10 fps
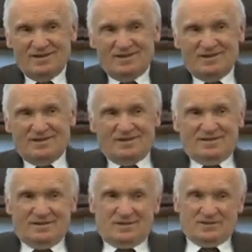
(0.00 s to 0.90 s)
about
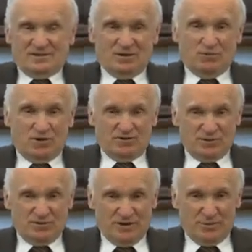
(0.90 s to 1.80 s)
it only if
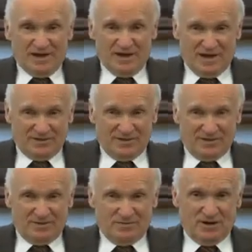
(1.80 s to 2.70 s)
I
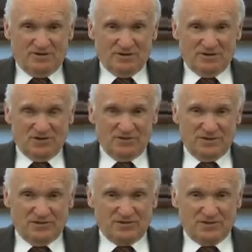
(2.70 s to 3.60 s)
look
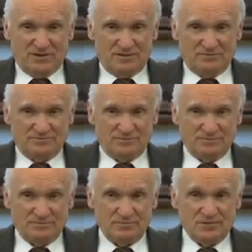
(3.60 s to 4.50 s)
inside
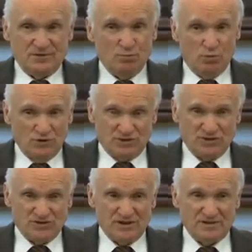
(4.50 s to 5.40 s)
myself. The more
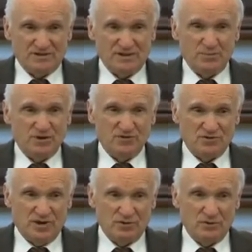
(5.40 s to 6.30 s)
I like
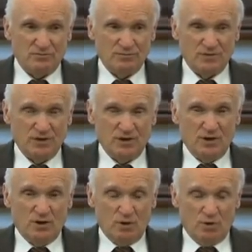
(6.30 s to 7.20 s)

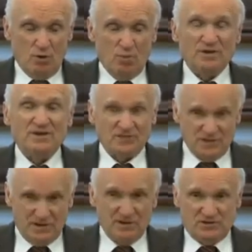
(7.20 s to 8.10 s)
praise, the
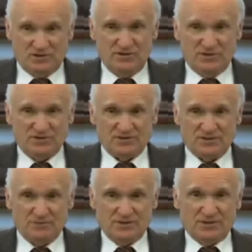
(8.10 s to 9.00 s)
more
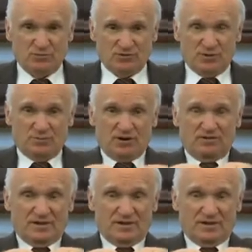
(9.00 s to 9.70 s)
I suffer